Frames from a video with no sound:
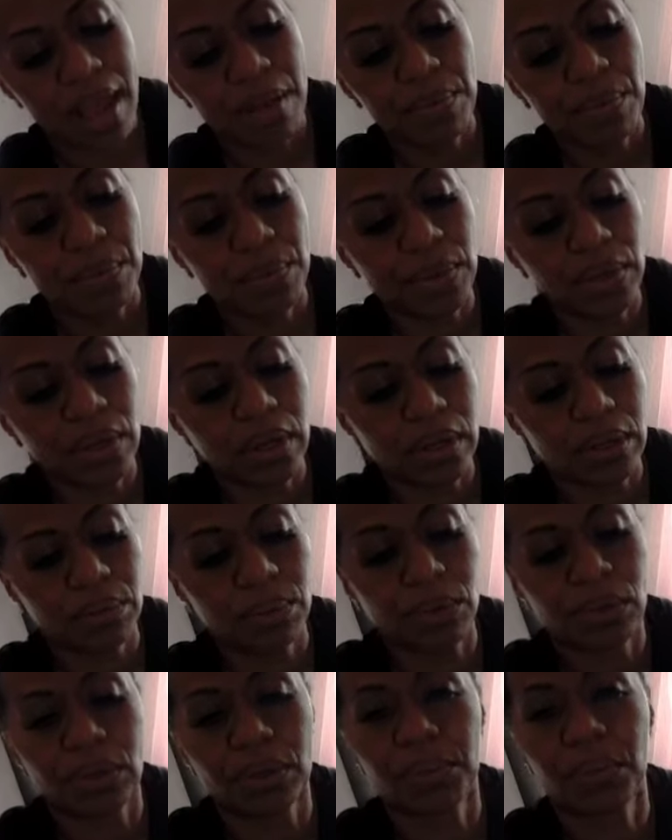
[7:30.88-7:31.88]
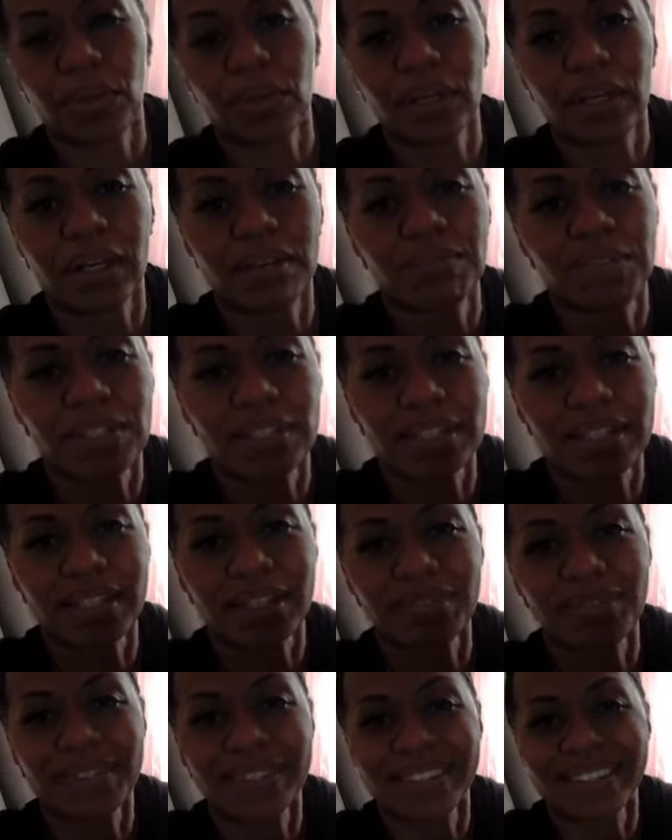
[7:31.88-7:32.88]
really, really, really love this
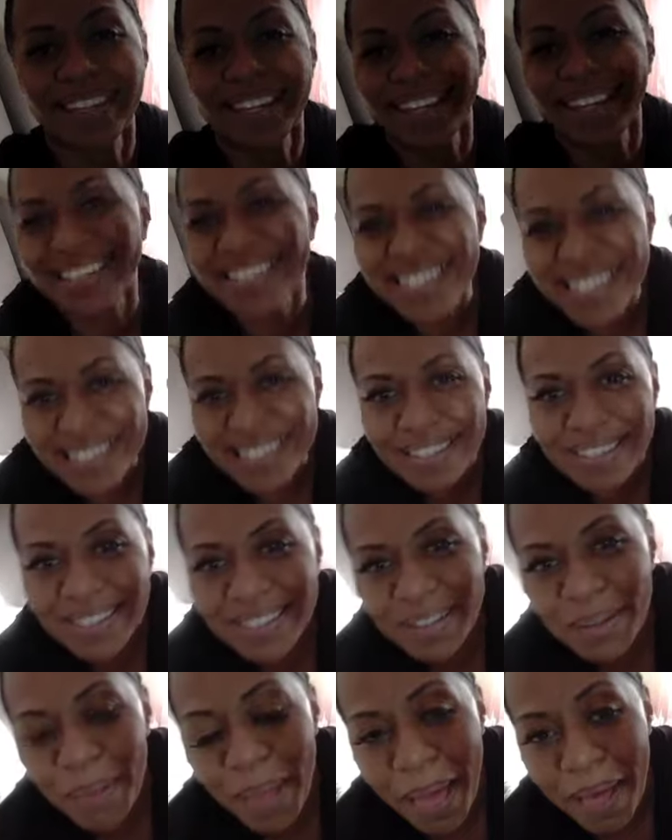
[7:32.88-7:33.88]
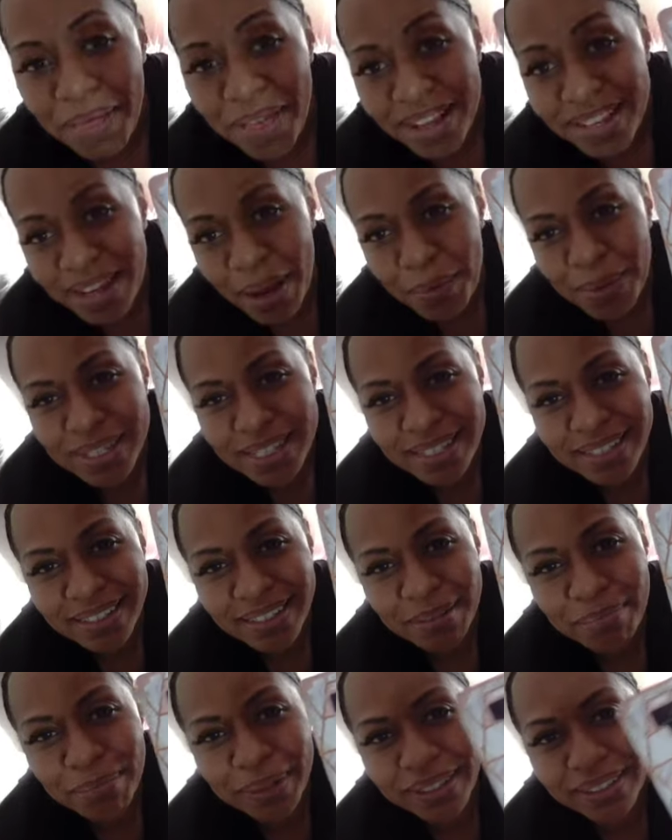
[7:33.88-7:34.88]
cell phone case. I thought that was a
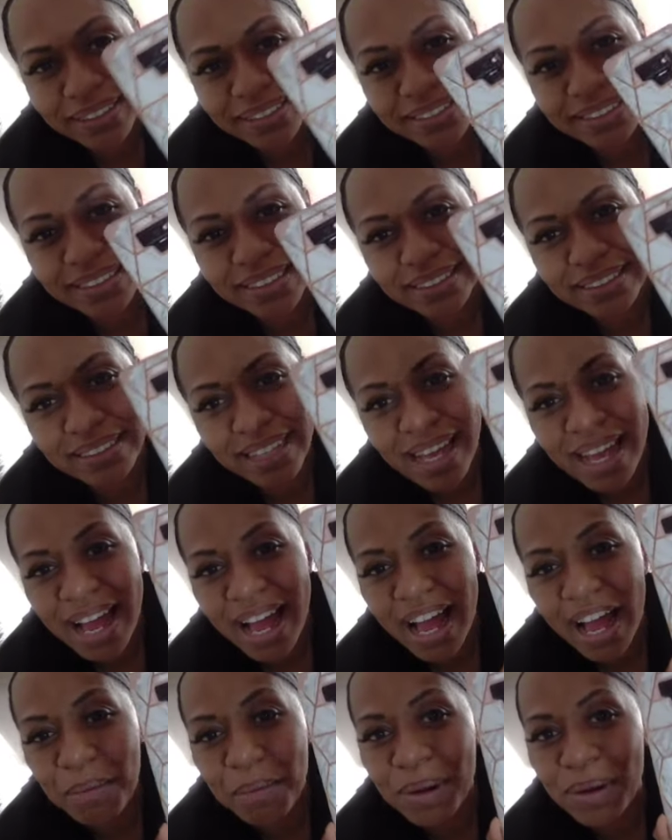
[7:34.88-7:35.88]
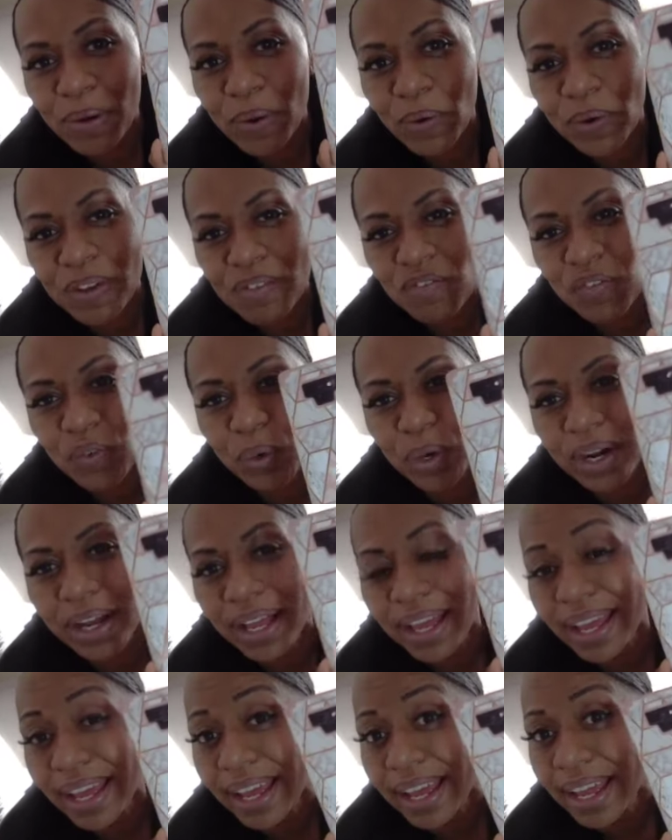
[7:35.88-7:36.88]
good purchase. I've been looking for
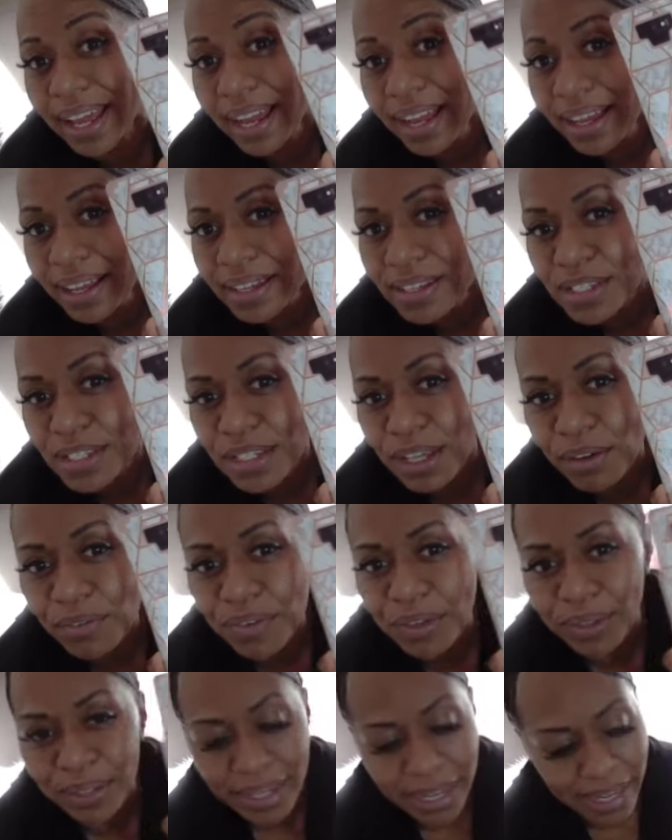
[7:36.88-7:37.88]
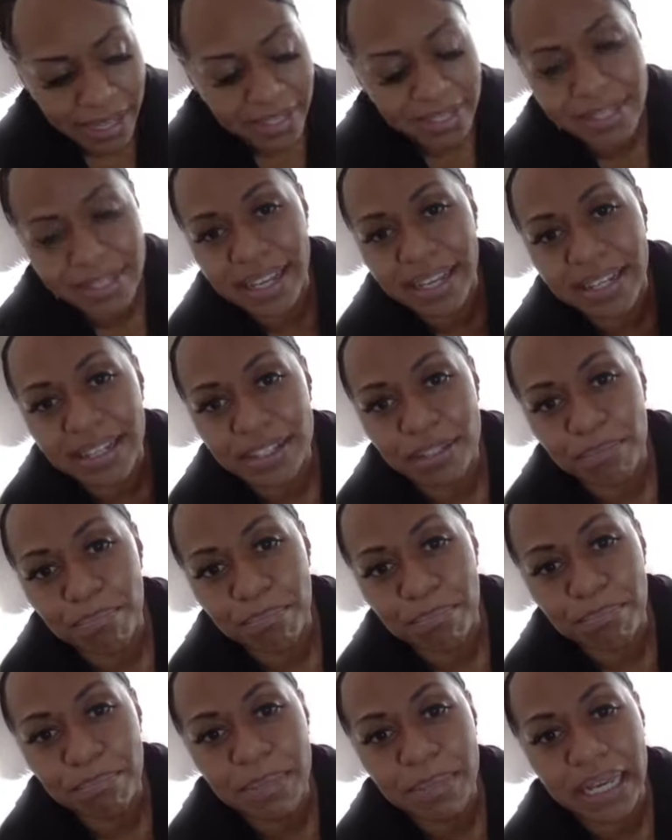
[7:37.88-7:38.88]
a cell phone case that is
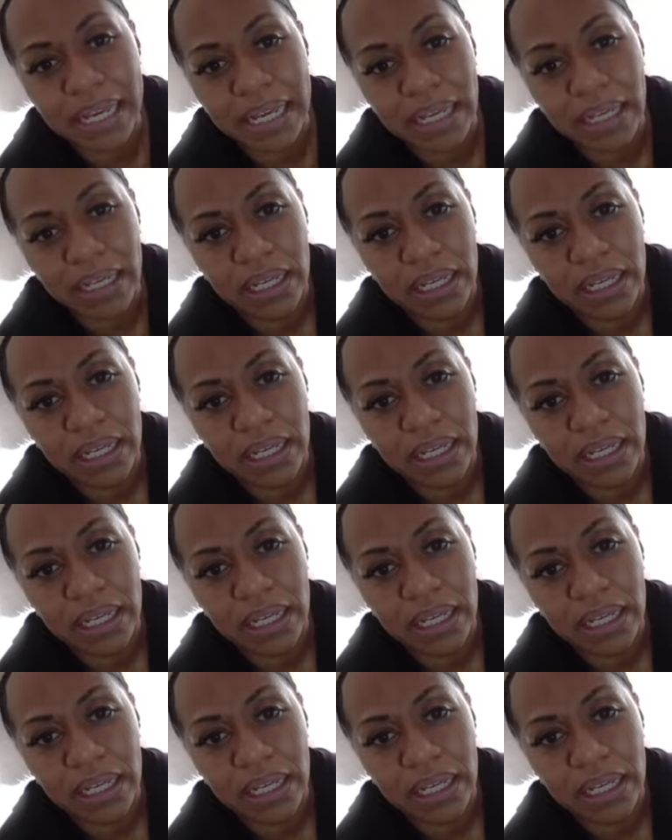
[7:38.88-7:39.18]
me.